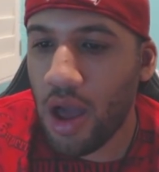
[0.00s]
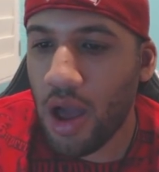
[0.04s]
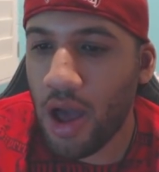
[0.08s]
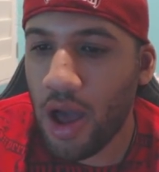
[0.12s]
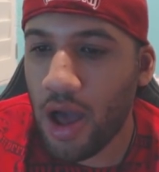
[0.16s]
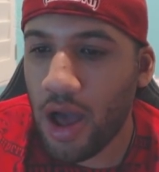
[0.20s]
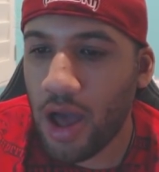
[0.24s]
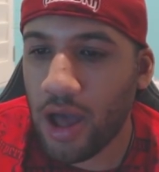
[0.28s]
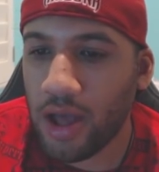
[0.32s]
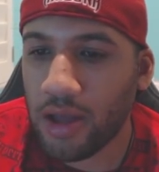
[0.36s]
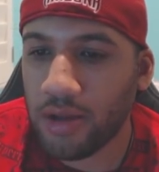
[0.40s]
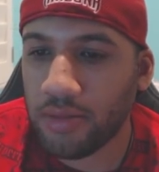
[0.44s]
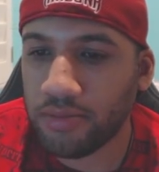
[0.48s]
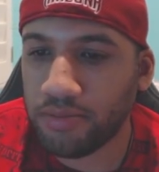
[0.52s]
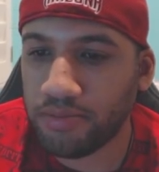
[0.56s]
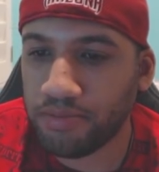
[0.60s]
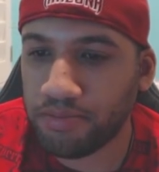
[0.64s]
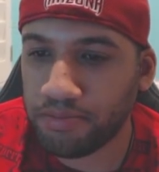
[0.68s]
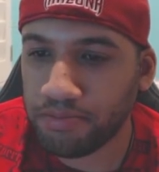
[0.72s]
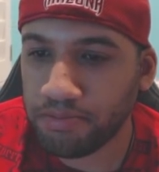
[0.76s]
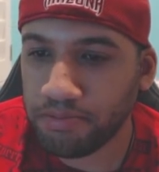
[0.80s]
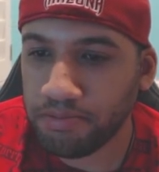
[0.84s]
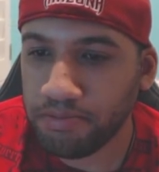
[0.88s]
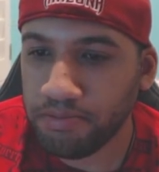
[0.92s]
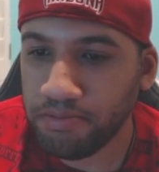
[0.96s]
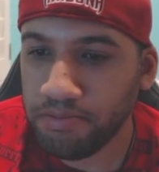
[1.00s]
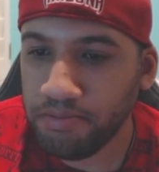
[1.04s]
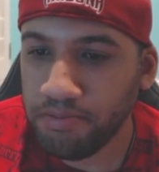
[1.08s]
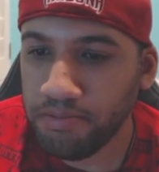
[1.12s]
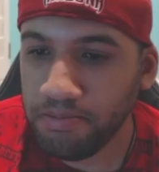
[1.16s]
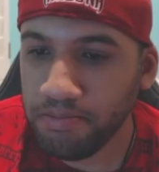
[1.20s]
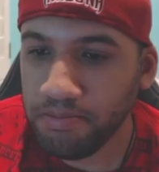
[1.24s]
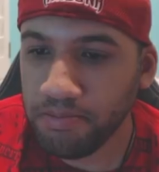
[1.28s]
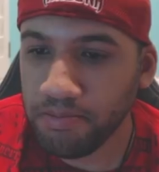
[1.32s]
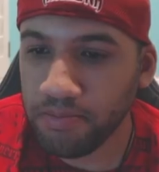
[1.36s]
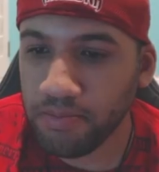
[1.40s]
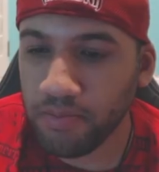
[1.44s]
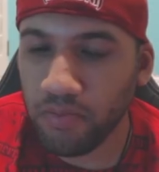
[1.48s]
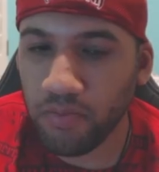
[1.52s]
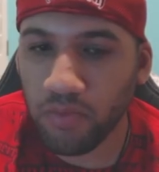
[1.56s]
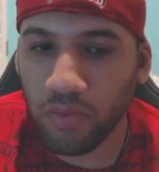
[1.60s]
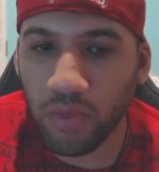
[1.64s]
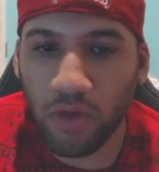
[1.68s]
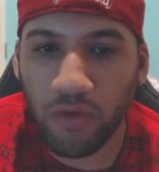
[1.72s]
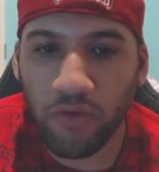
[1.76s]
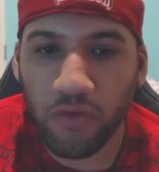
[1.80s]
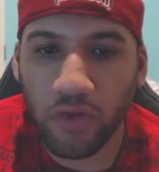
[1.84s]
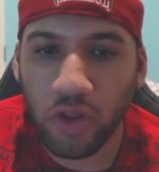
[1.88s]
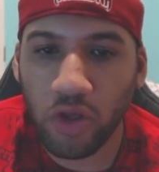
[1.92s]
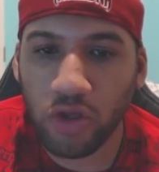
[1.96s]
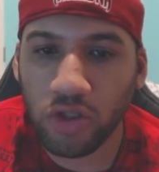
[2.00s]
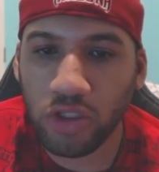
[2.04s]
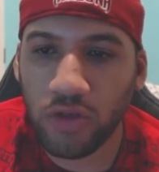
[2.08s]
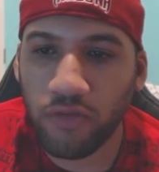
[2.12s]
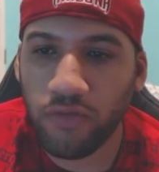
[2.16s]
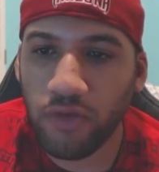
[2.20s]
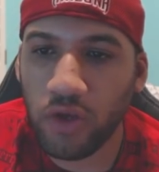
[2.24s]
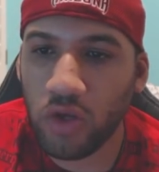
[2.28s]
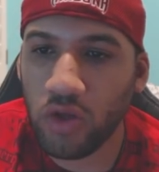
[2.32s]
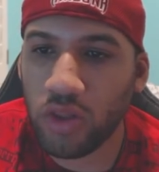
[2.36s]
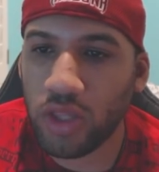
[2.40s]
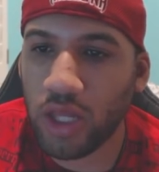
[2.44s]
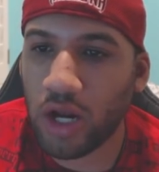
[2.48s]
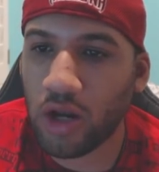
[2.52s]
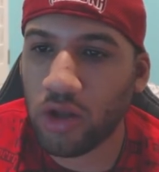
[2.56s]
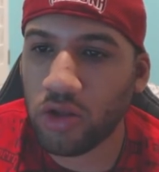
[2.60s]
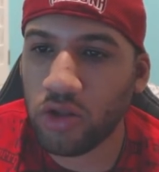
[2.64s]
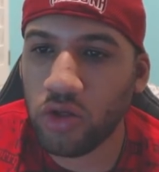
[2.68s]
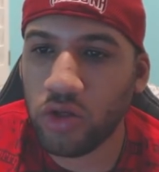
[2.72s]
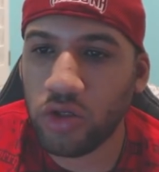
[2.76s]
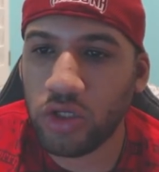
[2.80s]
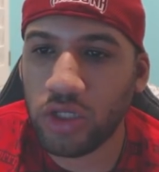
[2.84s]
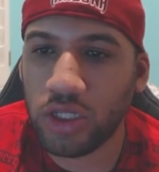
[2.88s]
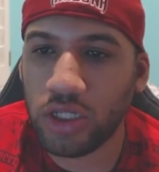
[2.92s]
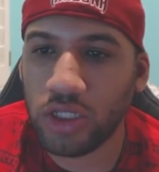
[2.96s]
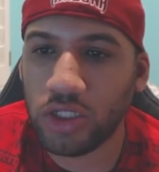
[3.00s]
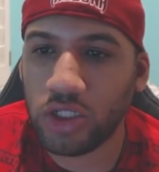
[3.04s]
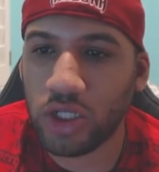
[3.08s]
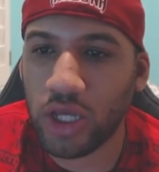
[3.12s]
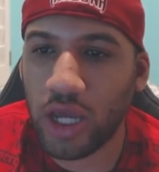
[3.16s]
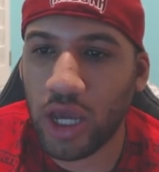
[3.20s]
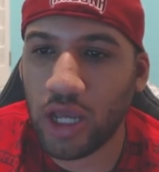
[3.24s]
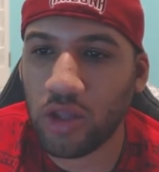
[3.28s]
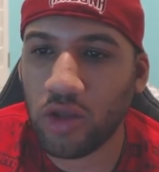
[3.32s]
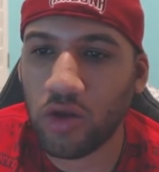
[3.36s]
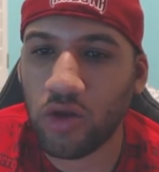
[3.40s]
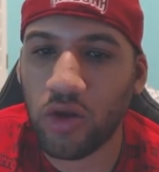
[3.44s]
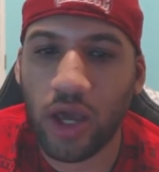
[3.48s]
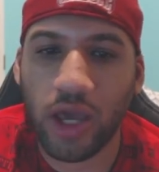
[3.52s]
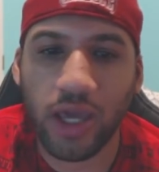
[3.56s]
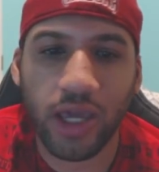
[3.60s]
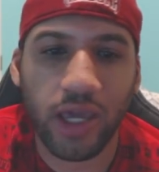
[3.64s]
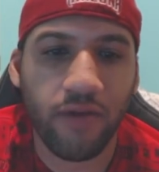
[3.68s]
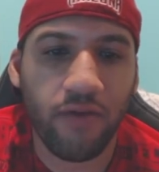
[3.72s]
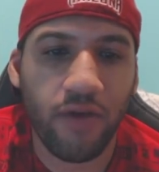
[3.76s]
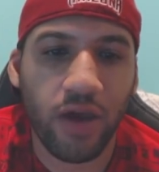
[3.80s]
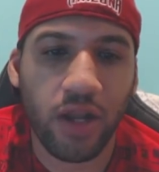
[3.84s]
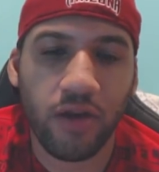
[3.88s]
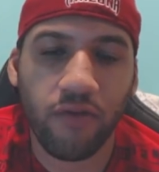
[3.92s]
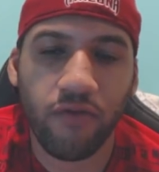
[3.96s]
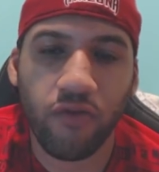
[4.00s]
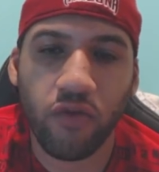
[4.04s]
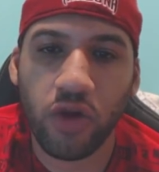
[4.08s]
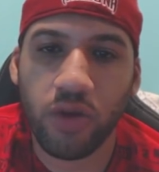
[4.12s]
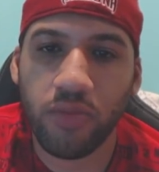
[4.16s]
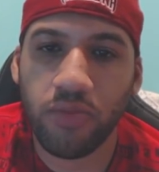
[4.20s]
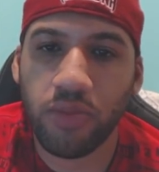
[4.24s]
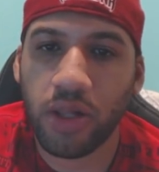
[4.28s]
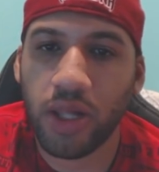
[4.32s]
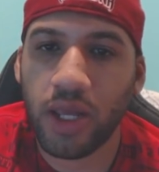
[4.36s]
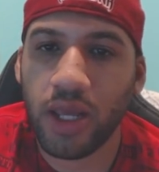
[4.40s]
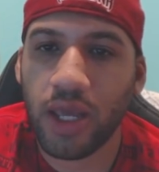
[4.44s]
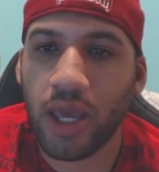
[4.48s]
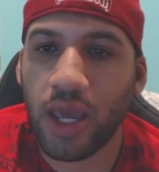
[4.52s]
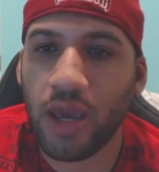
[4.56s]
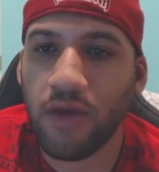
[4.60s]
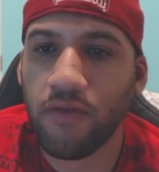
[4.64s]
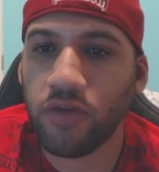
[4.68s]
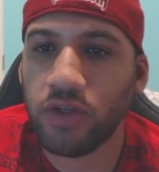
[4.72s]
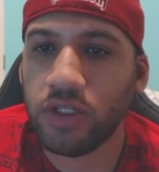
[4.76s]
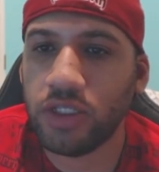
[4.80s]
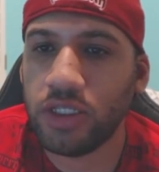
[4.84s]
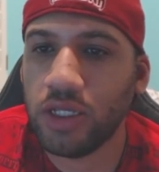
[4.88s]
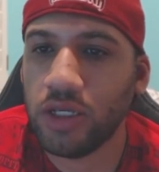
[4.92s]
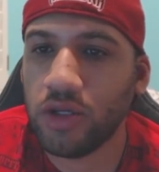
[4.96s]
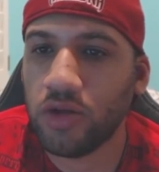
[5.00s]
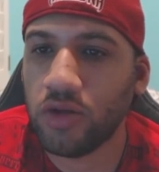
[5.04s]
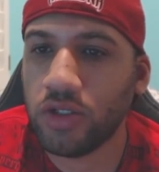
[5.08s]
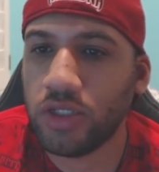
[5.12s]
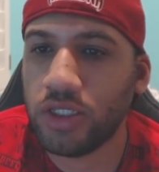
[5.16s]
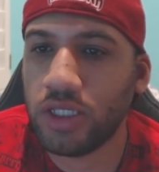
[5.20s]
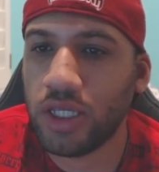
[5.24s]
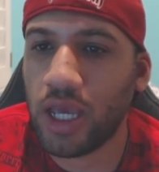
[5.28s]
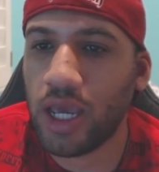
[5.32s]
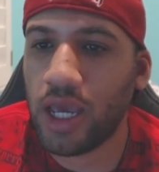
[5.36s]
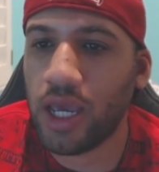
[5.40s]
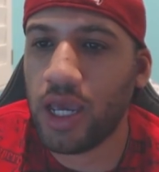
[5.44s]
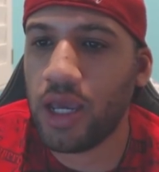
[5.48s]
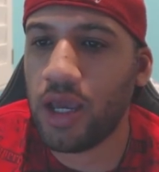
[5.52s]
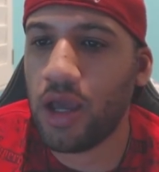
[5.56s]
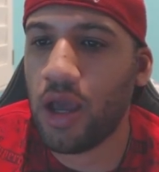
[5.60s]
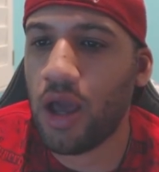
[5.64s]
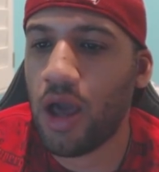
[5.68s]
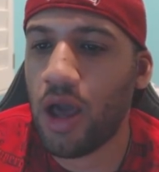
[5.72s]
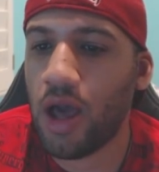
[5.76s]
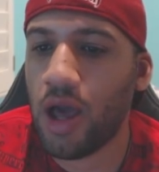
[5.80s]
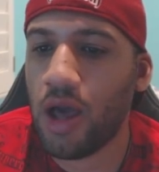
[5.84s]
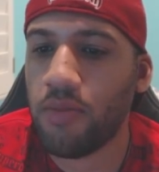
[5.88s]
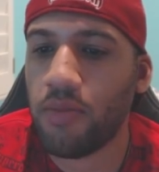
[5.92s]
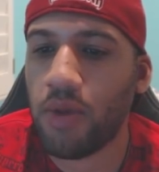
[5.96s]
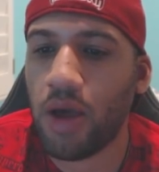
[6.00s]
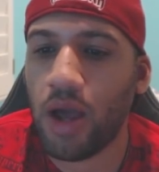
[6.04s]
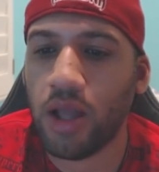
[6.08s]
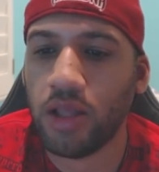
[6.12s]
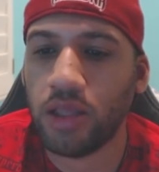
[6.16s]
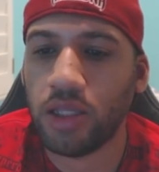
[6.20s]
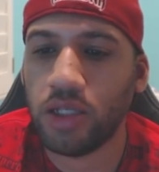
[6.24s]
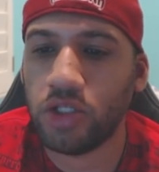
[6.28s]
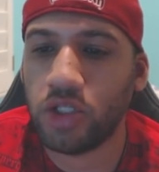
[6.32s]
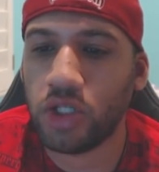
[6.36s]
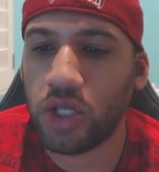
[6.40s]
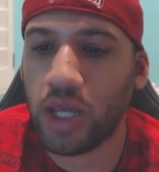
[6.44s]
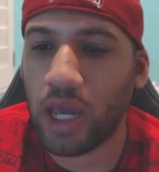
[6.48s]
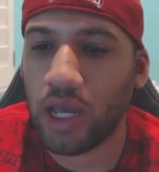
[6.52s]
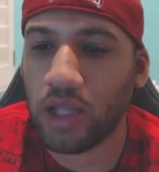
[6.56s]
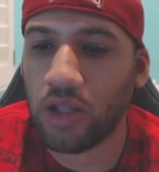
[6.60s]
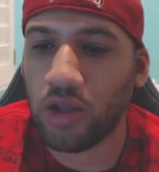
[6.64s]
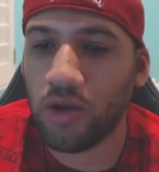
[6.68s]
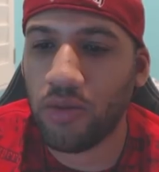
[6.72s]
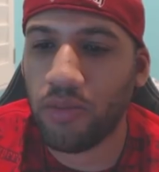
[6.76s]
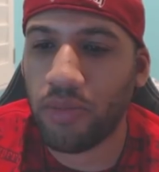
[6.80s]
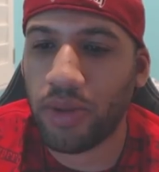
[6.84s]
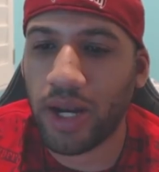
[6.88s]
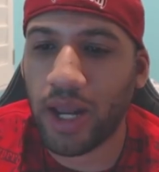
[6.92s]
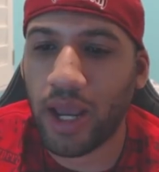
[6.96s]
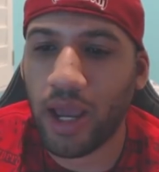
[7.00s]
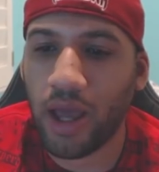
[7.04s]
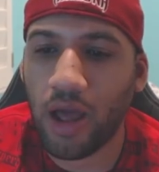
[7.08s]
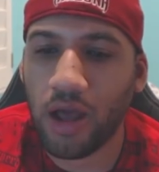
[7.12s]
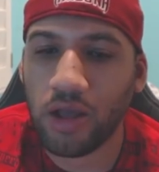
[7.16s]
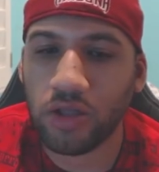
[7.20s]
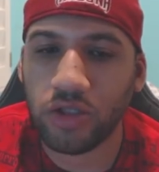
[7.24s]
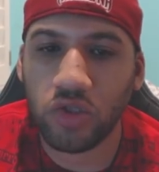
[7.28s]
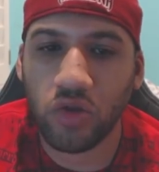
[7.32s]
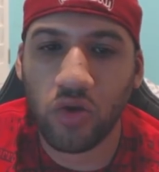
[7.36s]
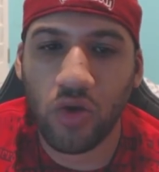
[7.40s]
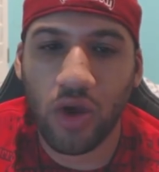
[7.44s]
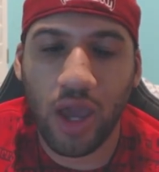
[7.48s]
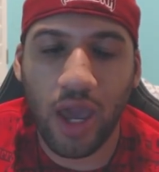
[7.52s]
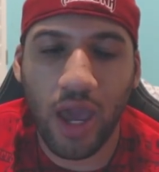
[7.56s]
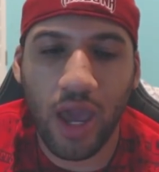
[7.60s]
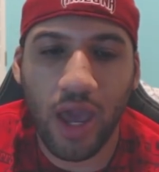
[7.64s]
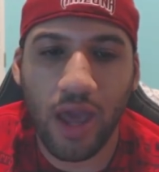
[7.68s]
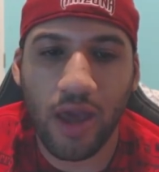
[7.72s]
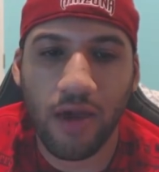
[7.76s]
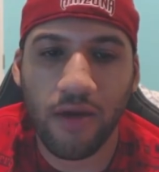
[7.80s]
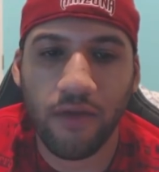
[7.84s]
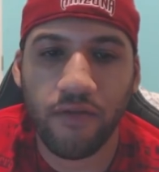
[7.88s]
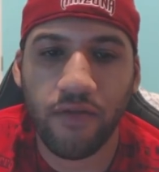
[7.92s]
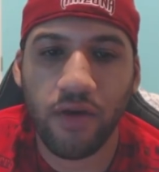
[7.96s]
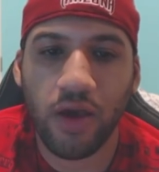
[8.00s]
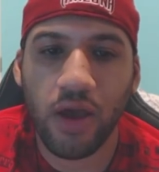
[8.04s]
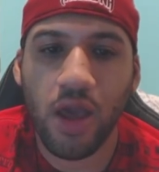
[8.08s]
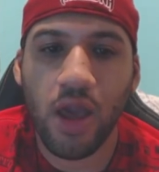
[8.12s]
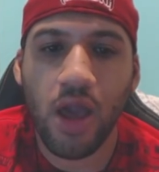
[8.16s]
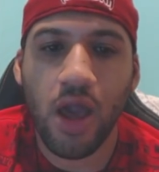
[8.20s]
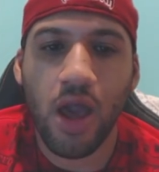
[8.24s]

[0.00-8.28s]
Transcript: Um, for those of you that are new to the channel, I give out a free play every single day on the channel, but I also have